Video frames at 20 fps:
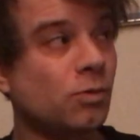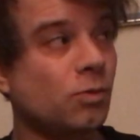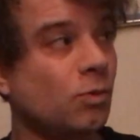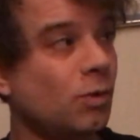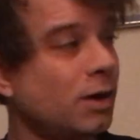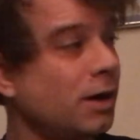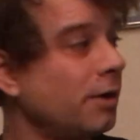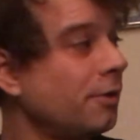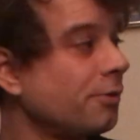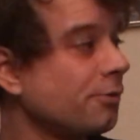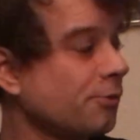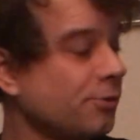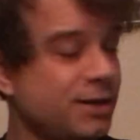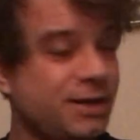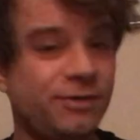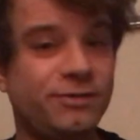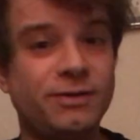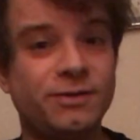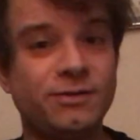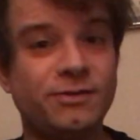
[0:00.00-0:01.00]
One of the
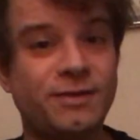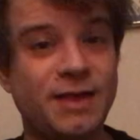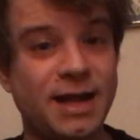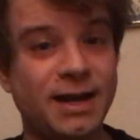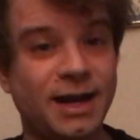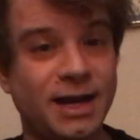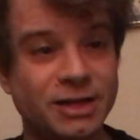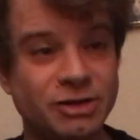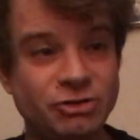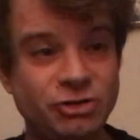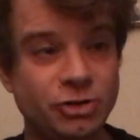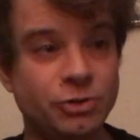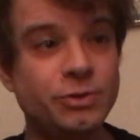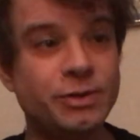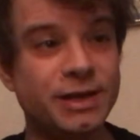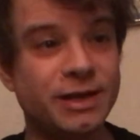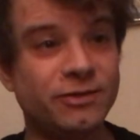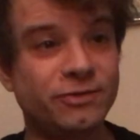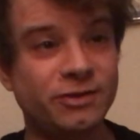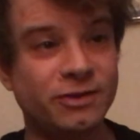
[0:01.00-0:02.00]
reasons that I do
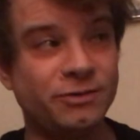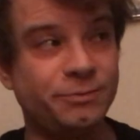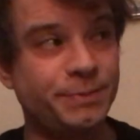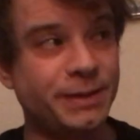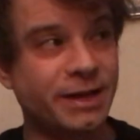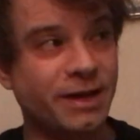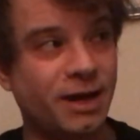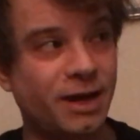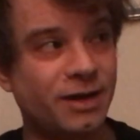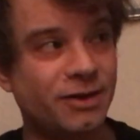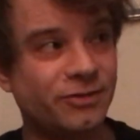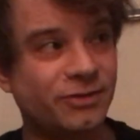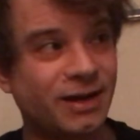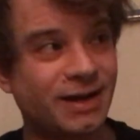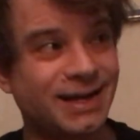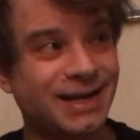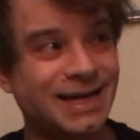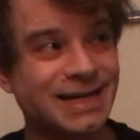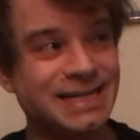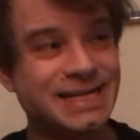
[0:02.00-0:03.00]
this is because
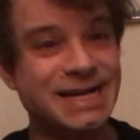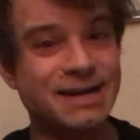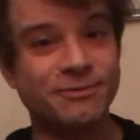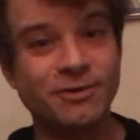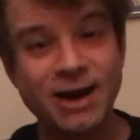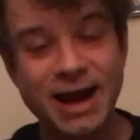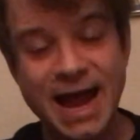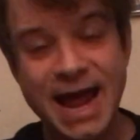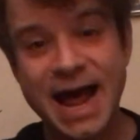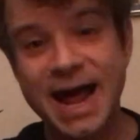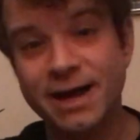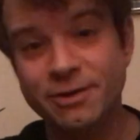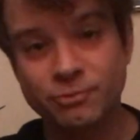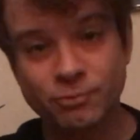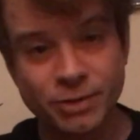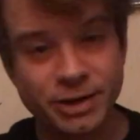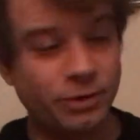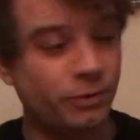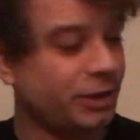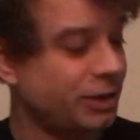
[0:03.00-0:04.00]
I never
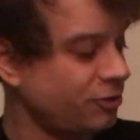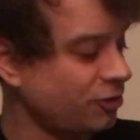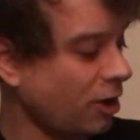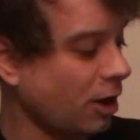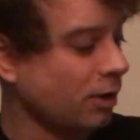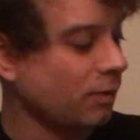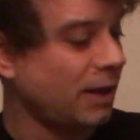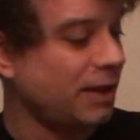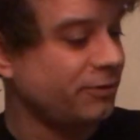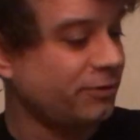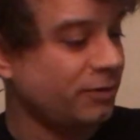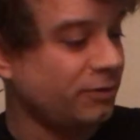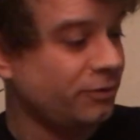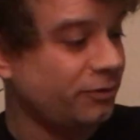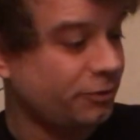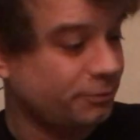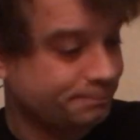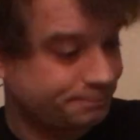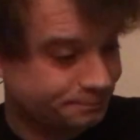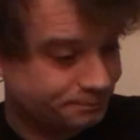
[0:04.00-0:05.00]
had real guitar
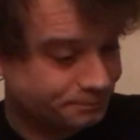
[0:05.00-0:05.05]
lessons,